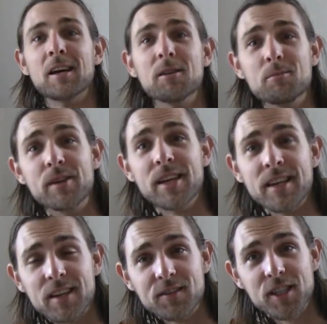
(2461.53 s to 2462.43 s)
being
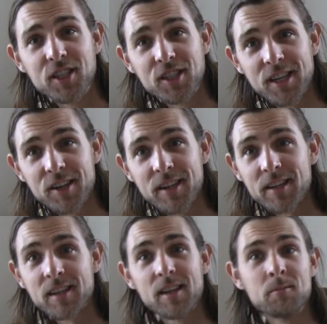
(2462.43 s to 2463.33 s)
a vegetarian
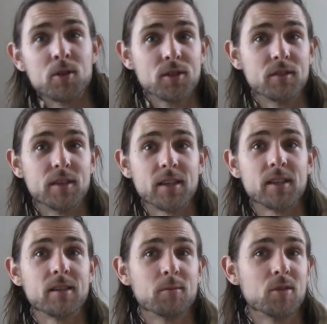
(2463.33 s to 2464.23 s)
and mostly vegan,
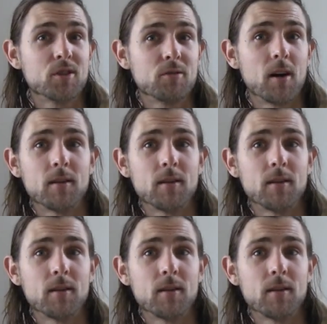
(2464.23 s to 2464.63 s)
mostly raw.